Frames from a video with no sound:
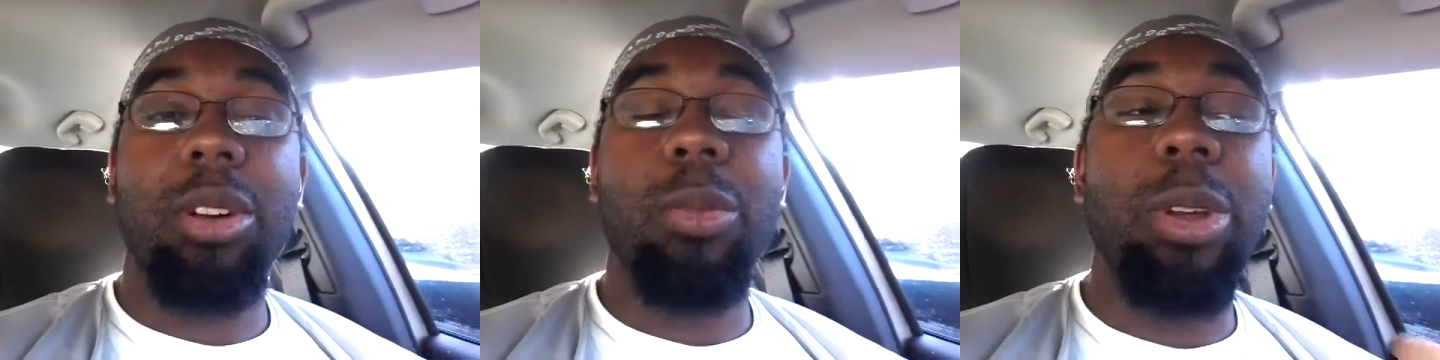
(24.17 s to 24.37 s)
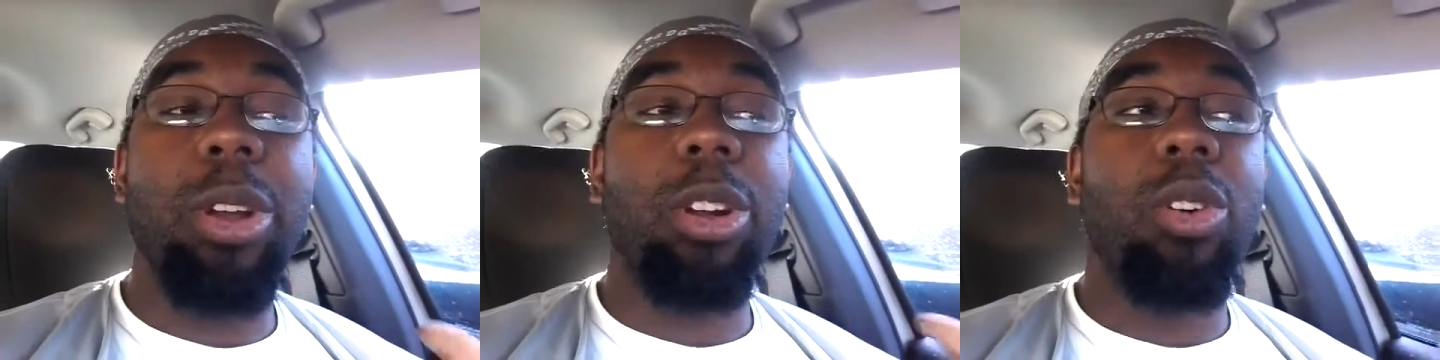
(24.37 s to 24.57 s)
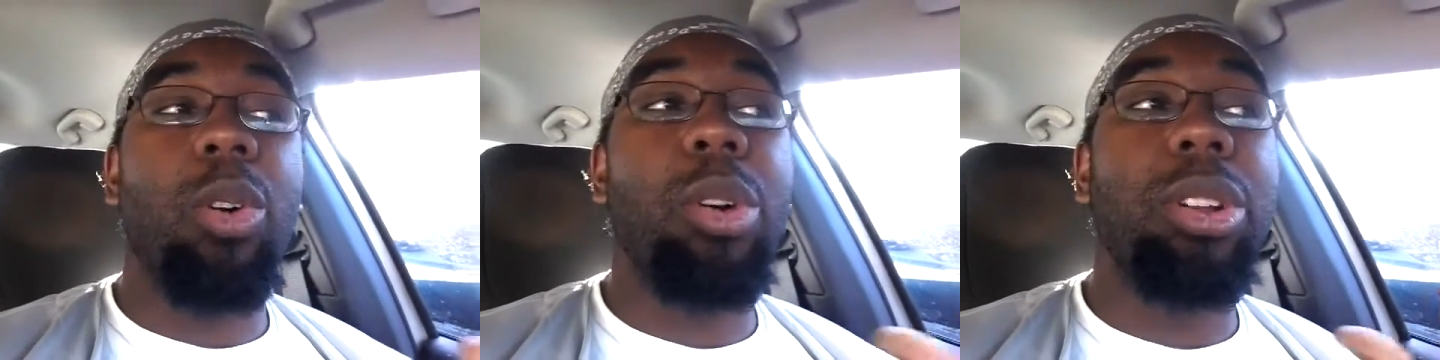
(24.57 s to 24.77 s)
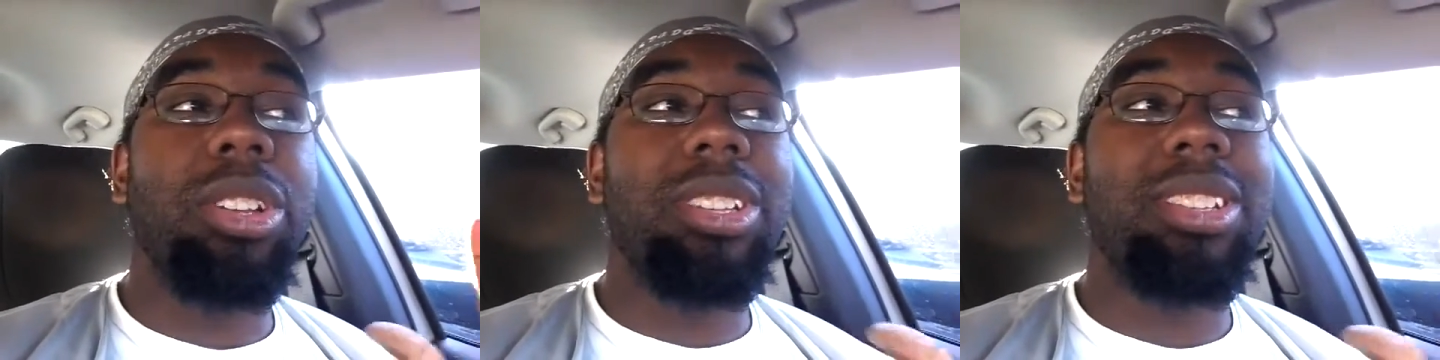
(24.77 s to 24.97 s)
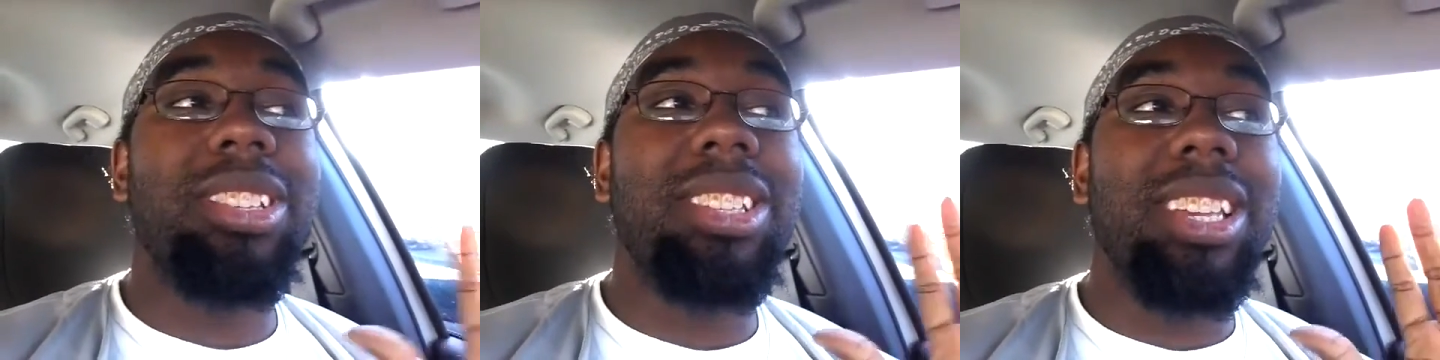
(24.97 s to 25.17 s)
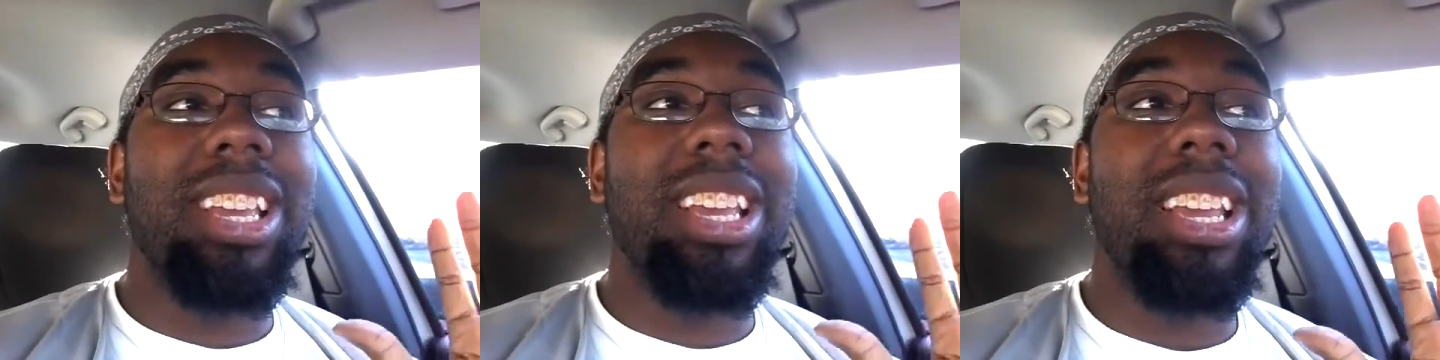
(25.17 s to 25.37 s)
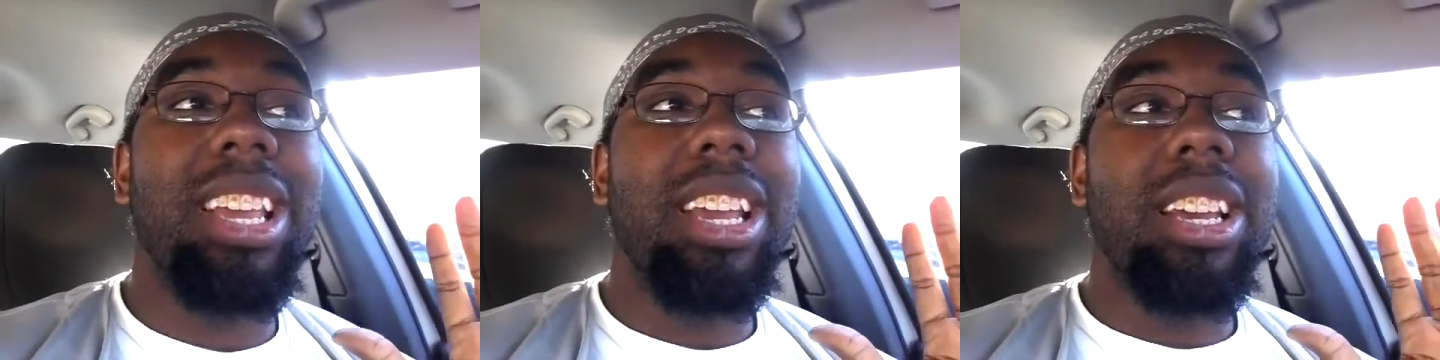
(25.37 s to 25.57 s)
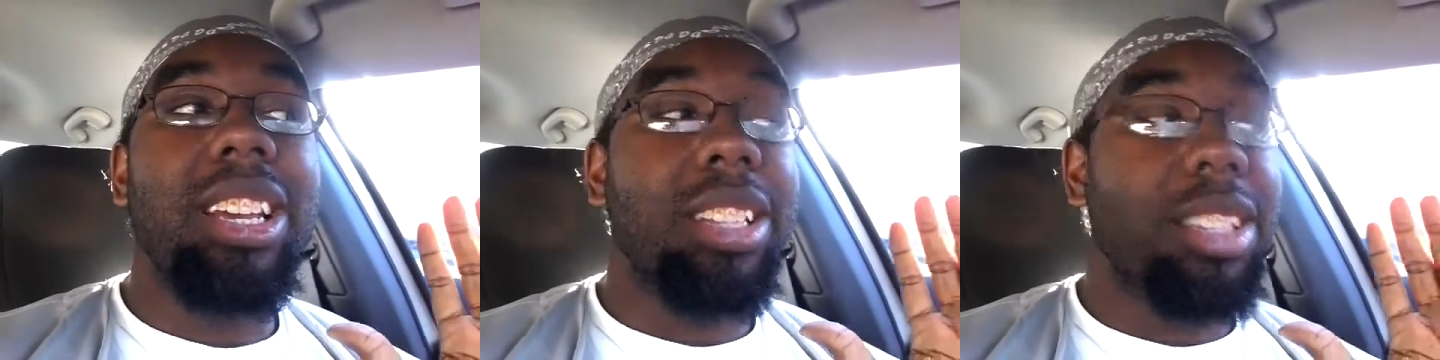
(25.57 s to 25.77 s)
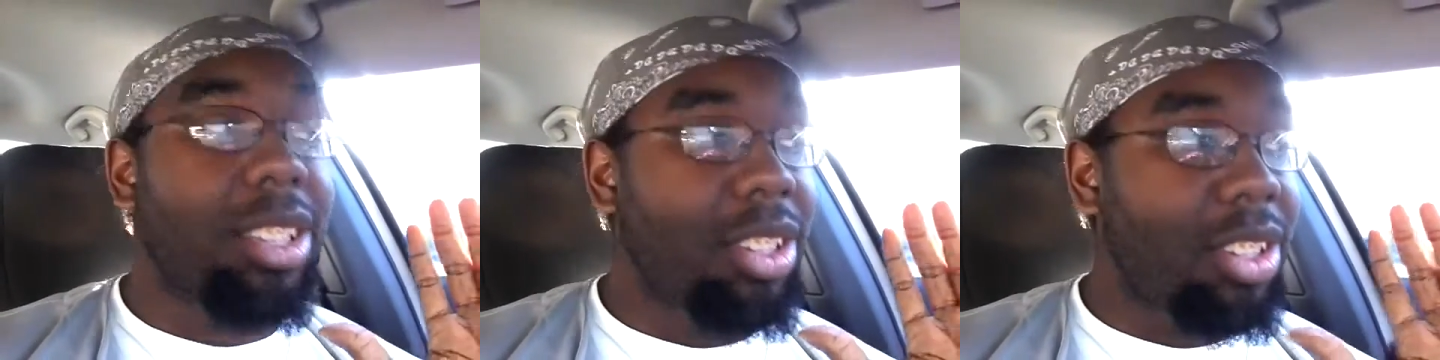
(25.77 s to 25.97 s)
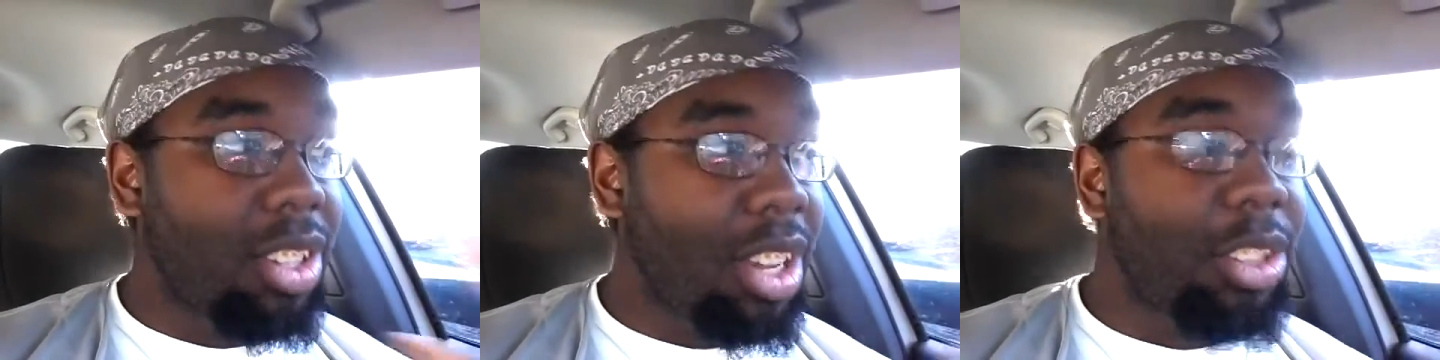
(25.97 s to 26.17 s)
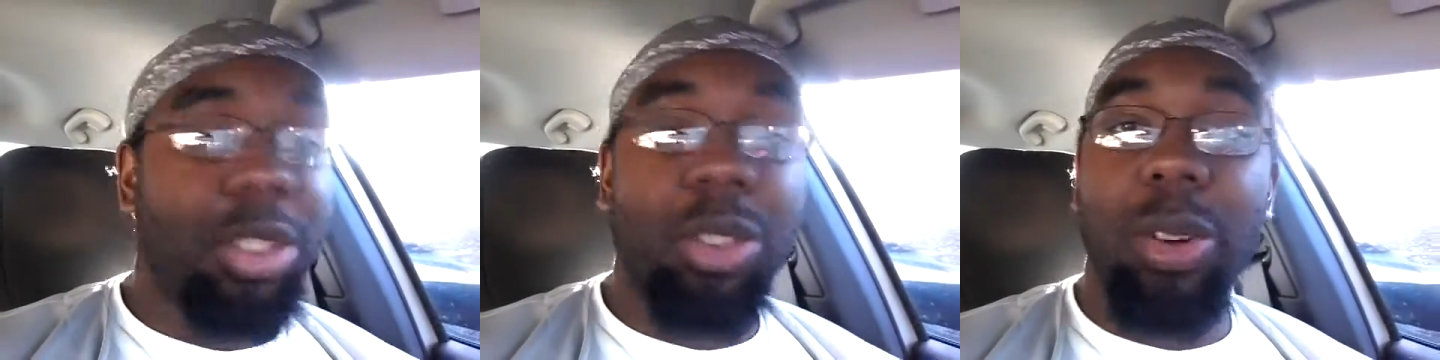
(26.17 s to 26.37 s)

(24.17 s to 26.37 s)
We are going to see such